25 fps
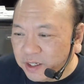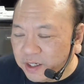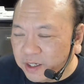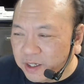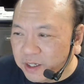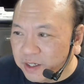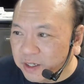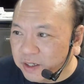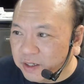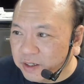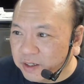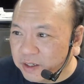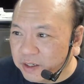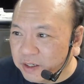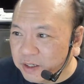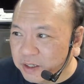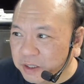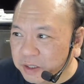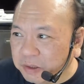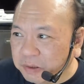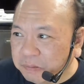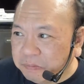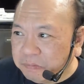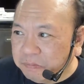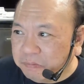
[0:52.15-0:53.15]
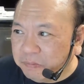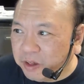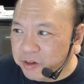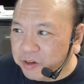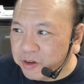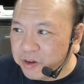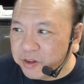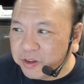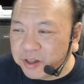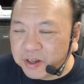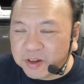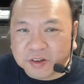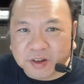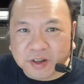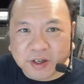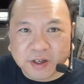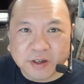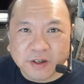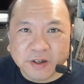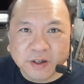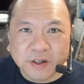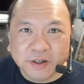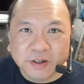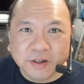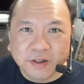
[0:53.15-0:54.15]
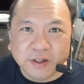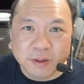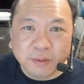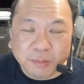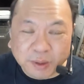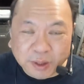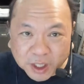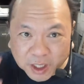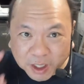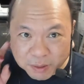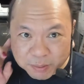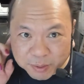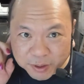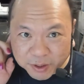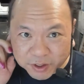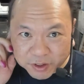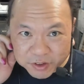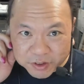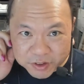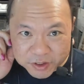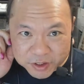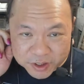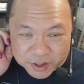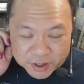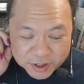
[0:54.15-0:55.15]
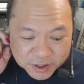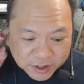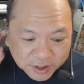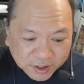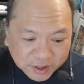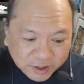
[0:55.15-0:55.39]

and other things that are in the blog post.